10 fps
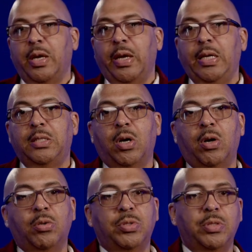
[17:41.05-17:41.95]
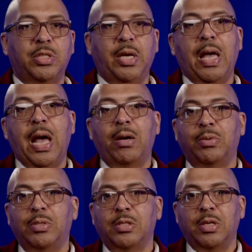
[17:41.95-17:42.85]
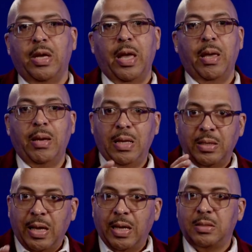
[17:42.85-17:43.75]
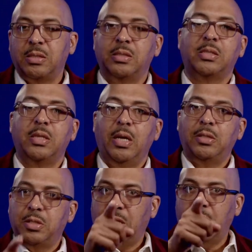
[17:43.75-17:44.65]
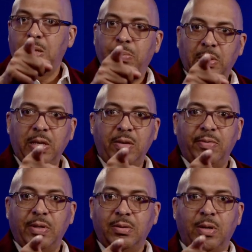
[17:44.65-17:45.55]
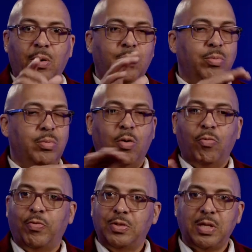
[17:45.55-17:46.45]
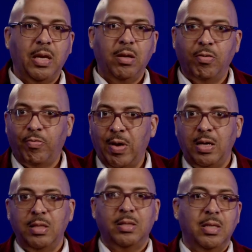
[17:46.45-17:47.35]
He turned to Jairus and in essence said, "Just keep believing. Don't forsake your faith.